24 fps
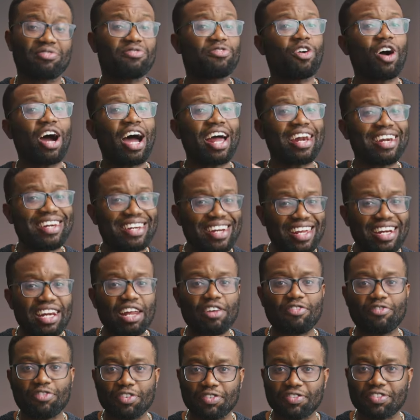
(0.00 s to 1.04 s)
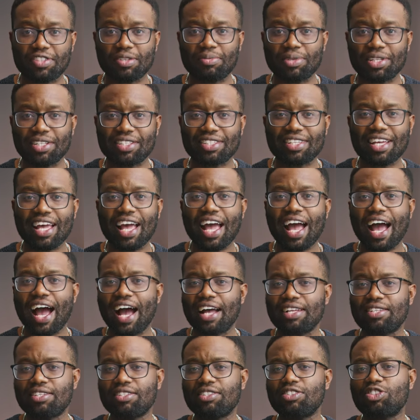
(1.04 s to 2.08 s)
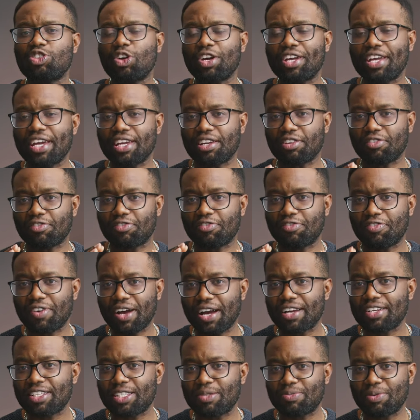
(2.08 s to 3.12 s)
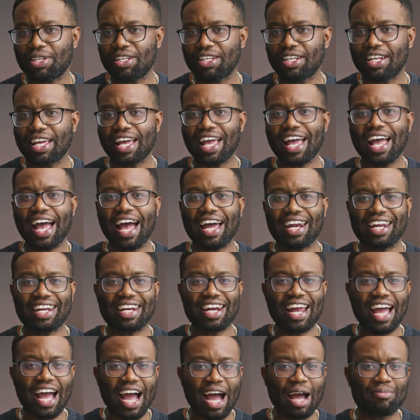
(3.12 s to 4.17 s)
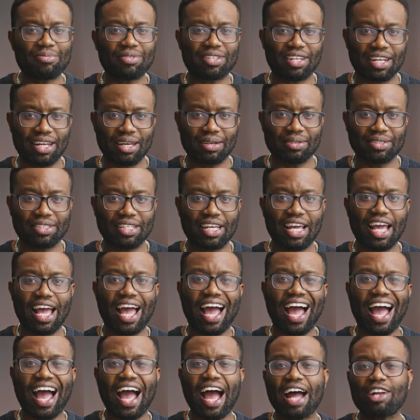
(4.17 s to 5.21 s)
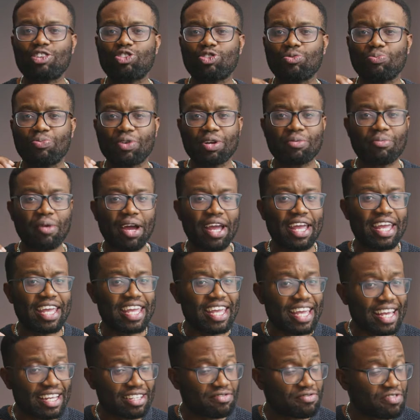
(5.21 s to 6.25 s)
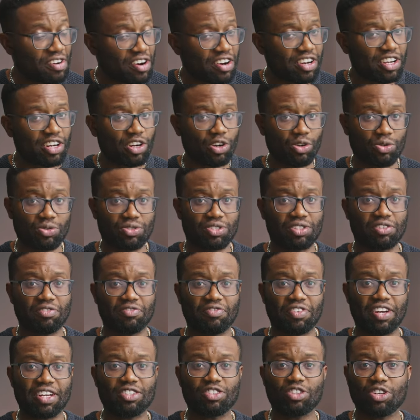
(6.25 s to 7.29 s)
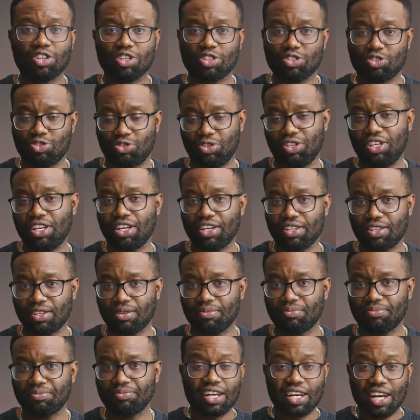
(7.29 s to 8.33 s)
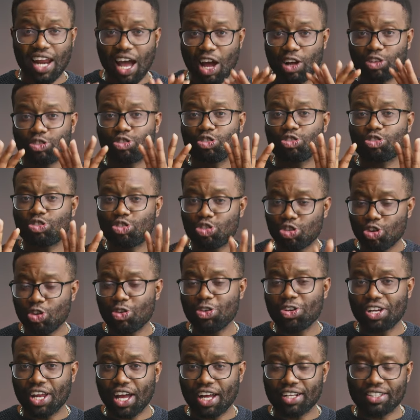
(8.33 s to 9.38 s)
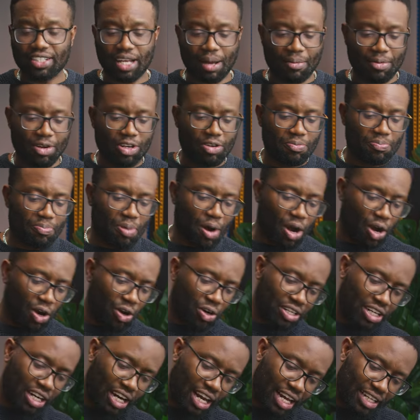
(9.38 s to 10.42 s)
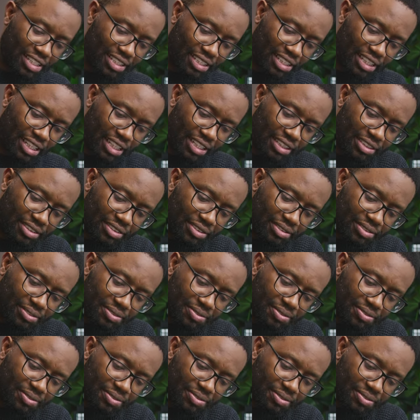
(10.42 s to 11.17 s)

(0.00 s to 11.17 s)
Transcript: for another 15 minutes, I still did not hear the fan spinning at an arm's length. I had to bring my ears very close to the vents to hear them. Now to show you that, I'm going to power on the light again.